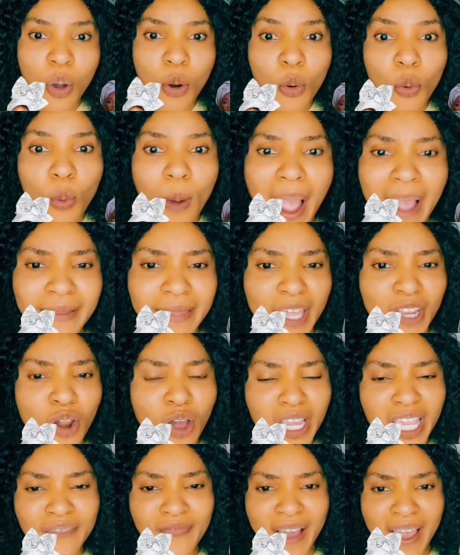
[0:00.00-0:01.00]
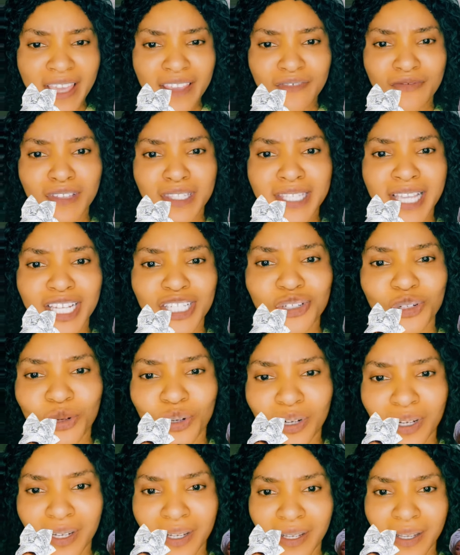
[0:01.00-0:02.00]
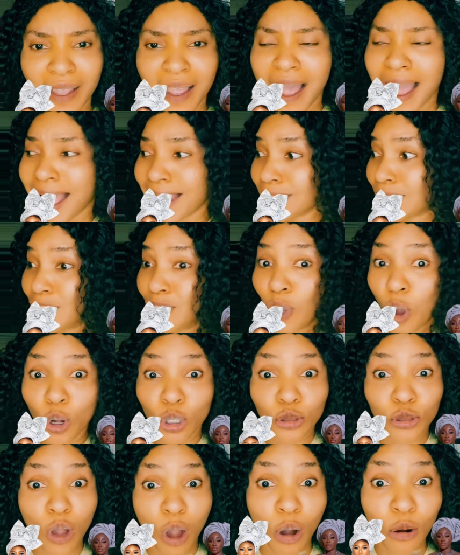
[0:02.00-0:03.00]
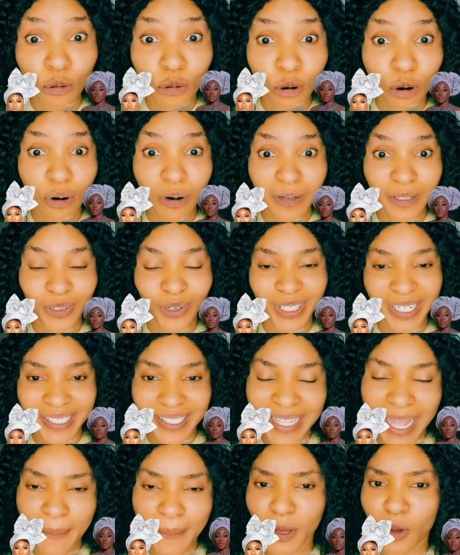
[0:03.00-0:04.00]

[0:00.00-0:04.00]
Why they not give an invitation? As the Odogu, you understand?